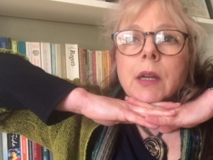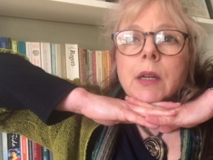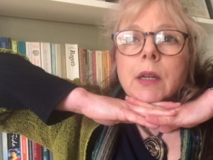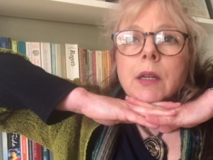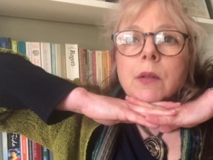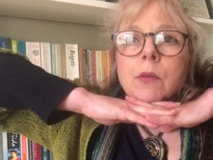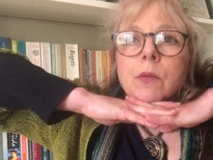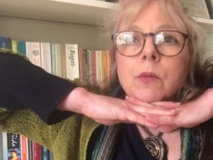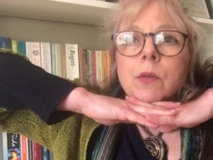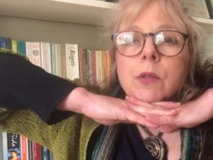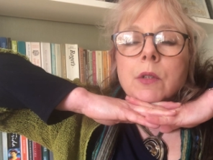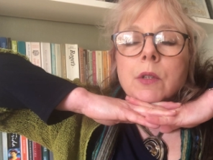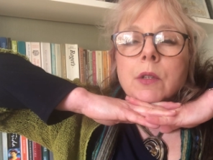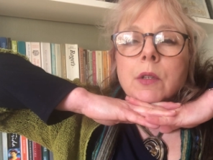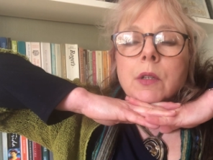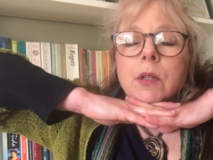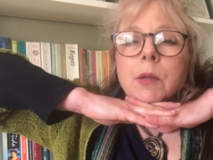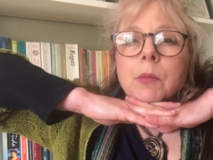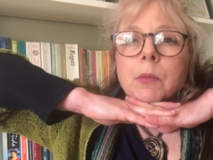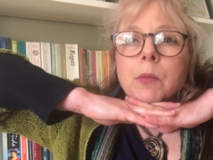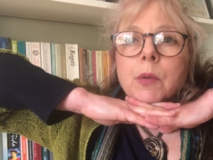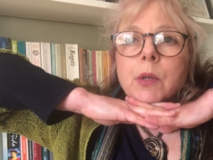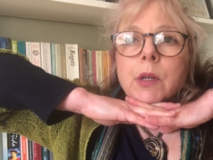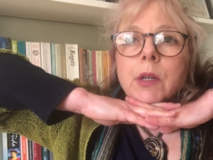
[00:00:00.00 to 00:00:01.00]
count
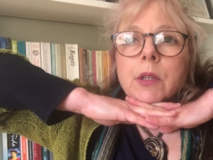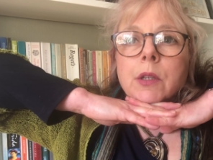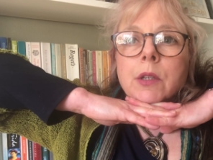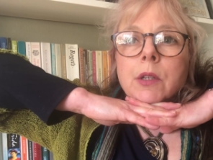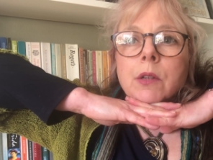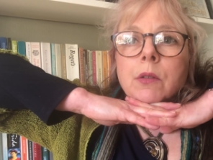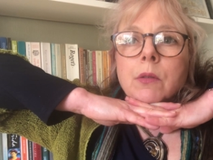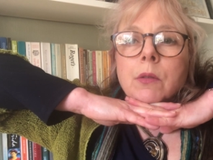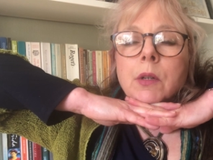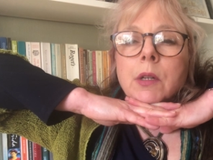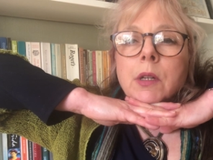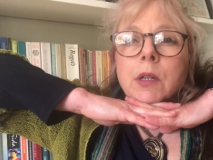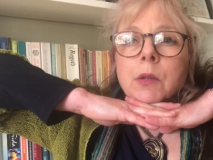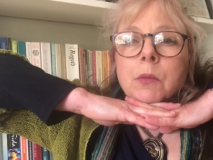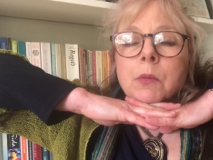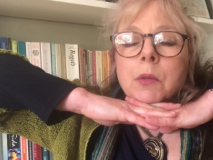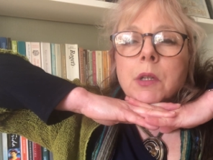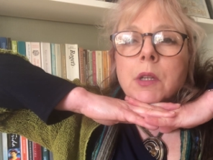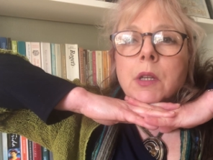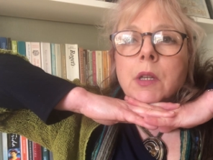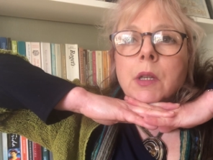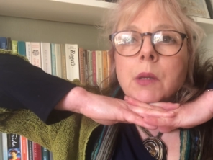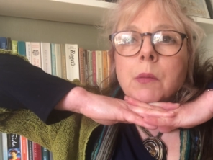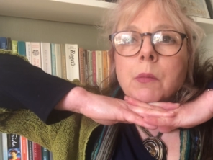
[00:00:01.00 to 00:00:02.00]
that breath so it'll help
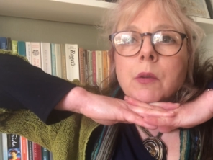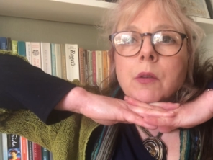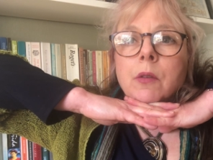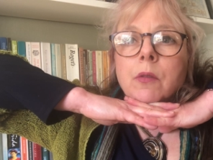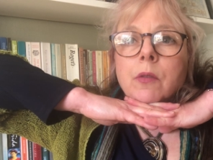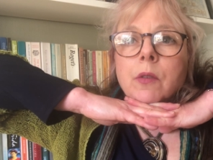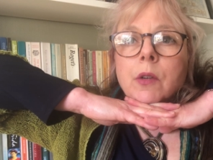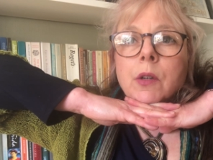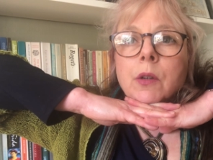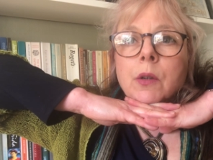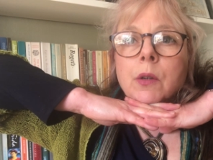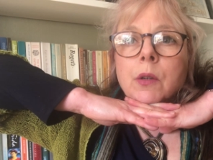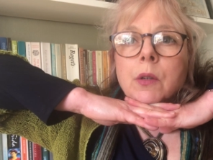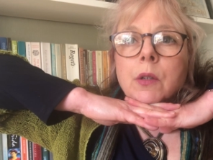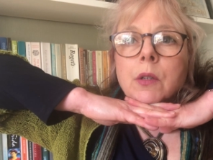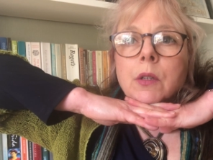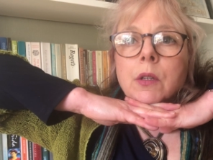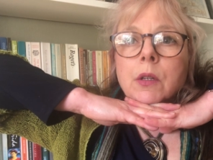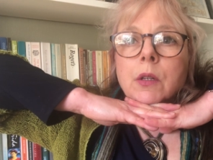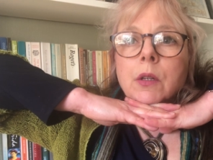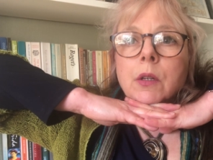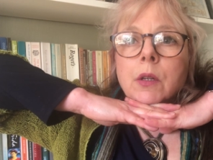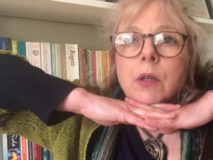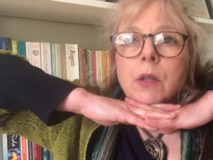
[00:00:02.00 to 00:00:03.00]
to keep you
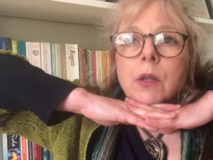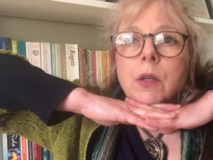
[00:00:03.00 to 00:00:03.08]
focused.